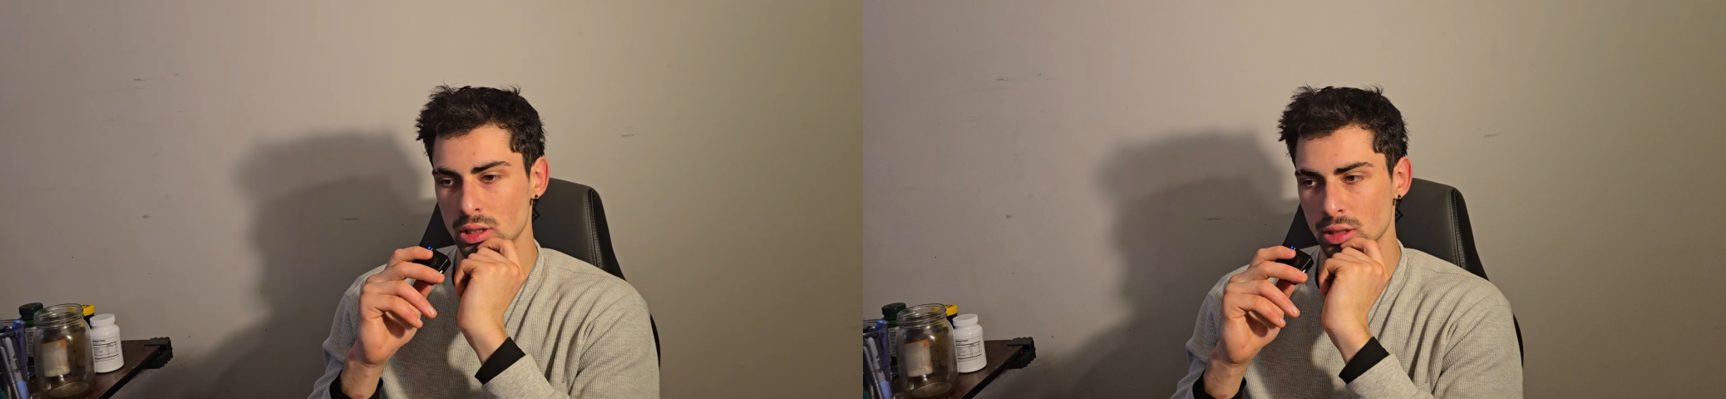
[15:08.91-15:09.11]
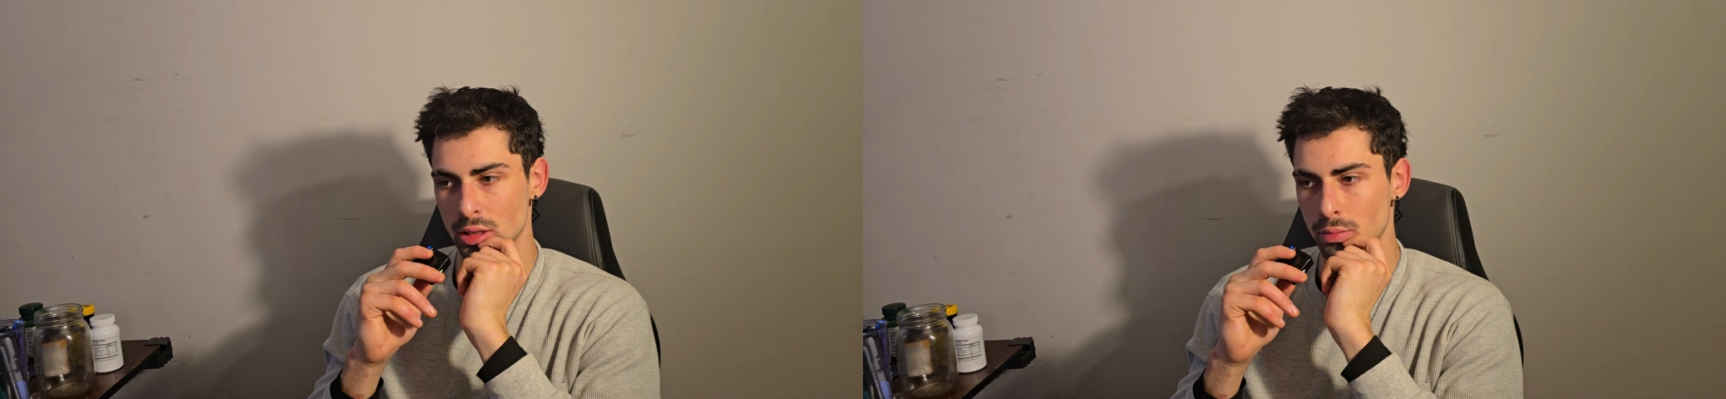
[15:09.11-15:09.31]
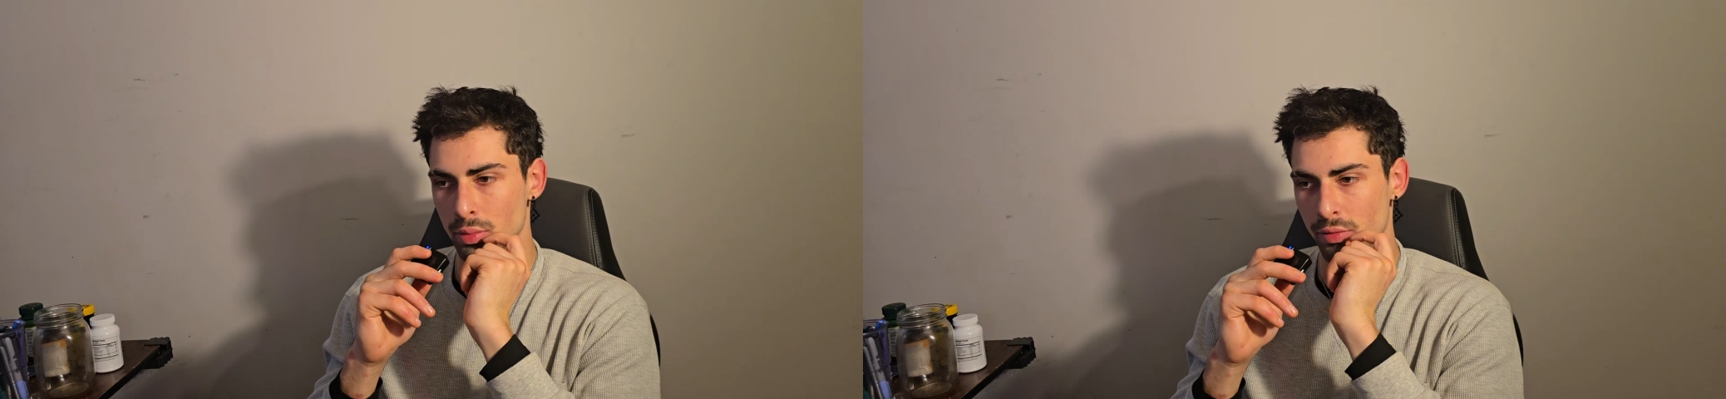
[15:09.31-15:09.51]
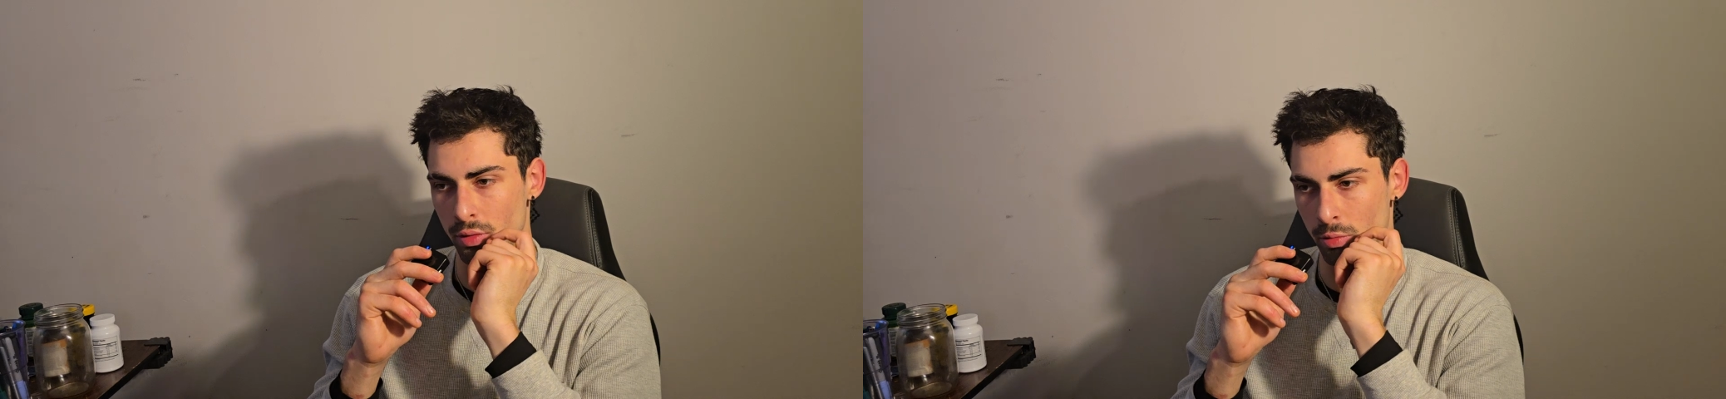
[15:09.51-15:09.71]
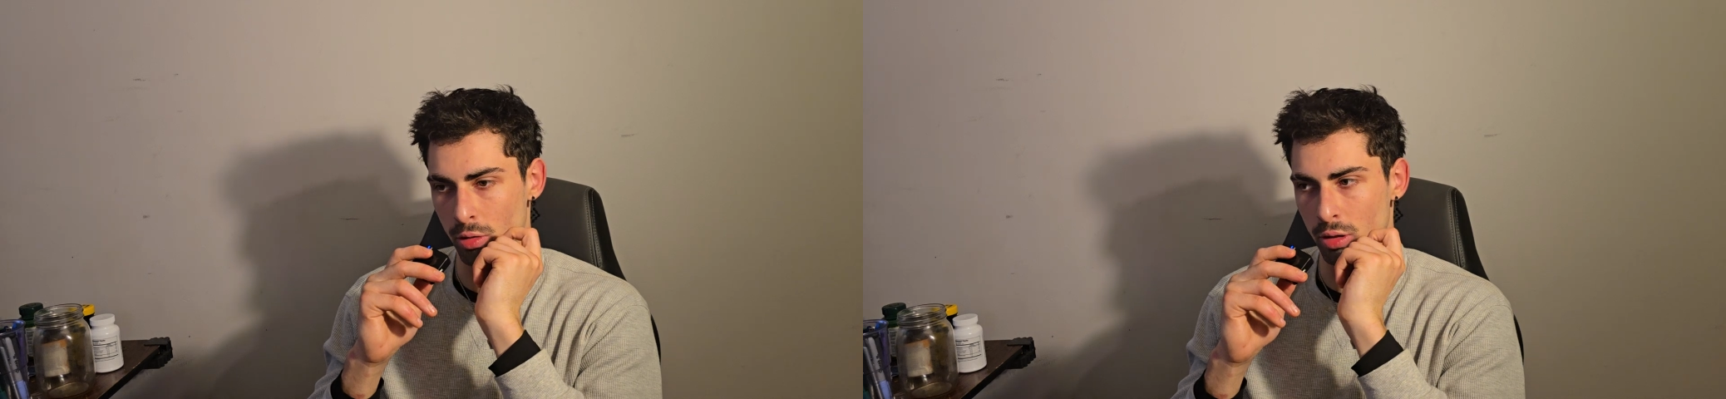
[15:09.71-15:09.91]
sleep
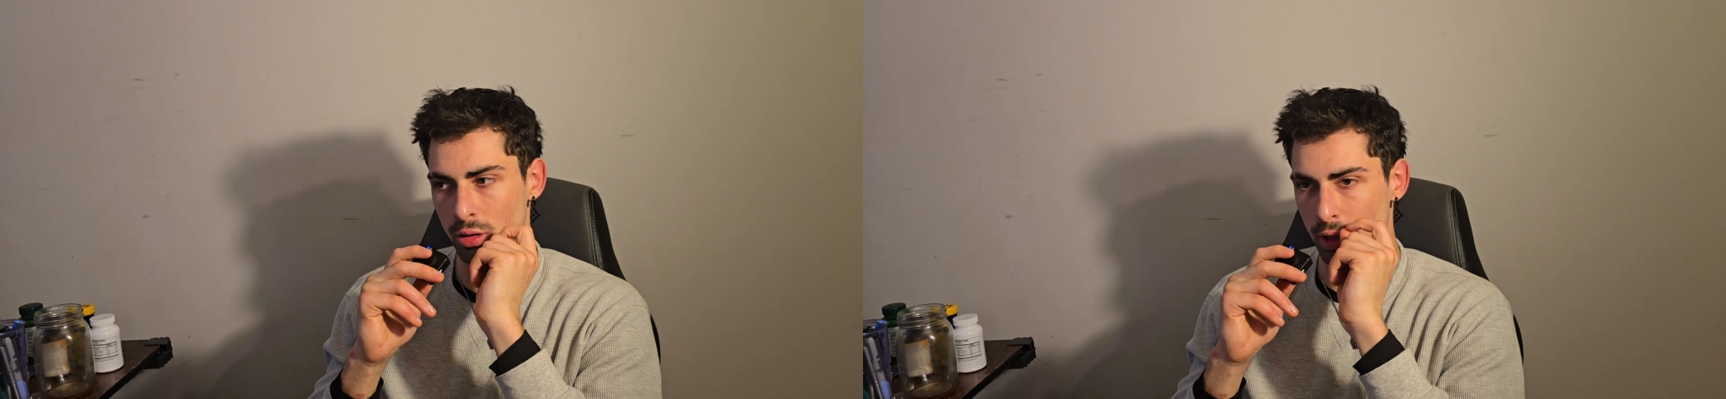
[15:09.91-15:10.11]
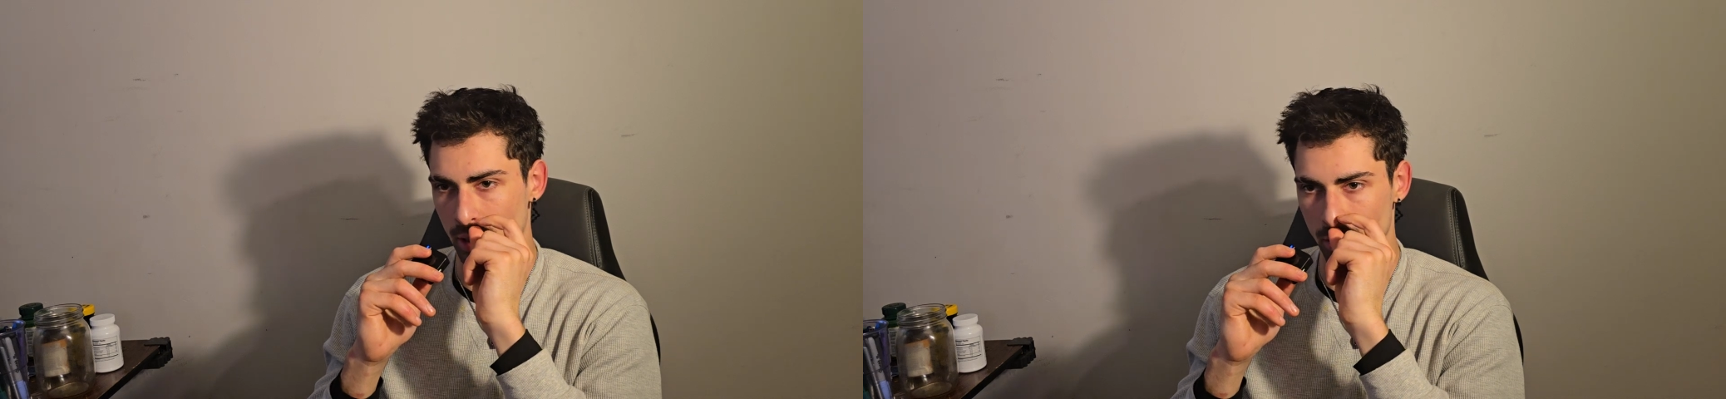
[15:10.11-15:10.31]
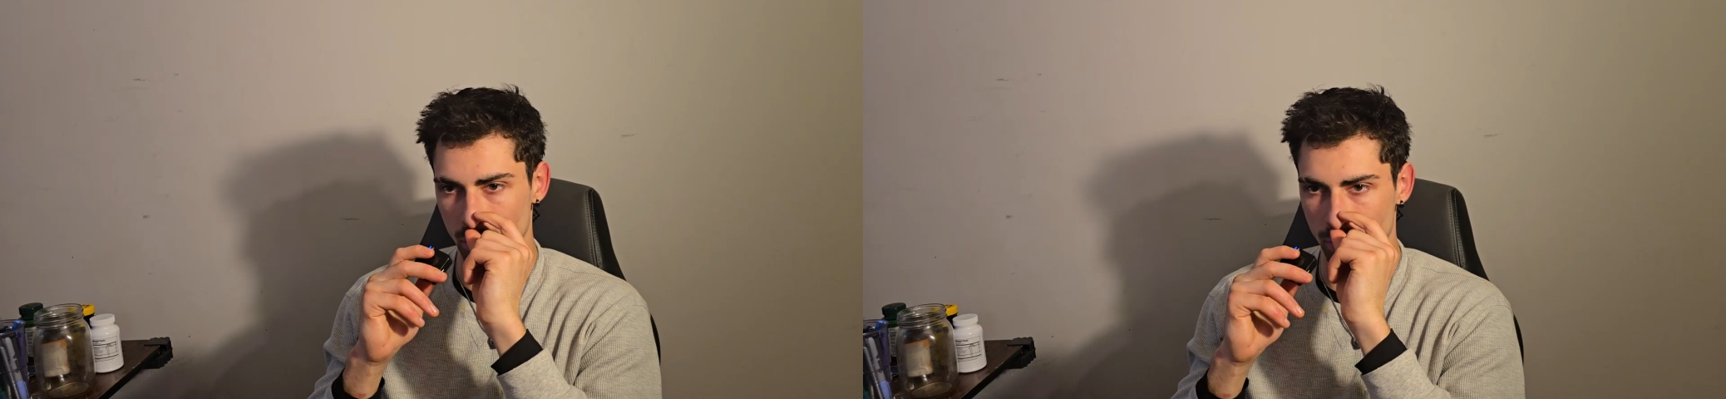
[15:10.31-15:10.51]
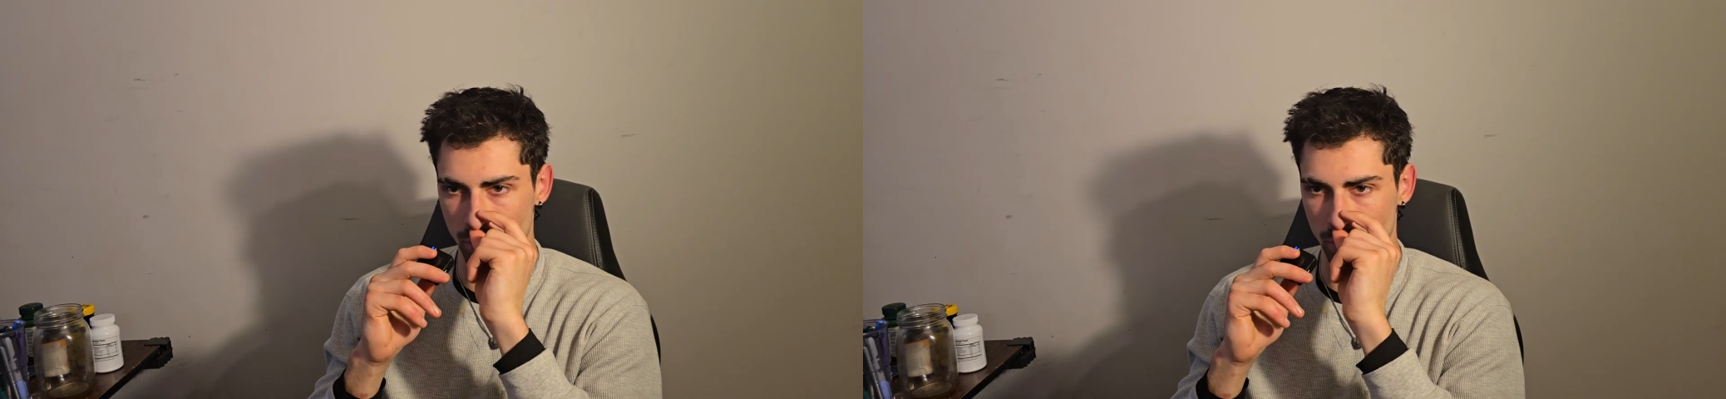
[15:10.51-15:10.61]
for work, and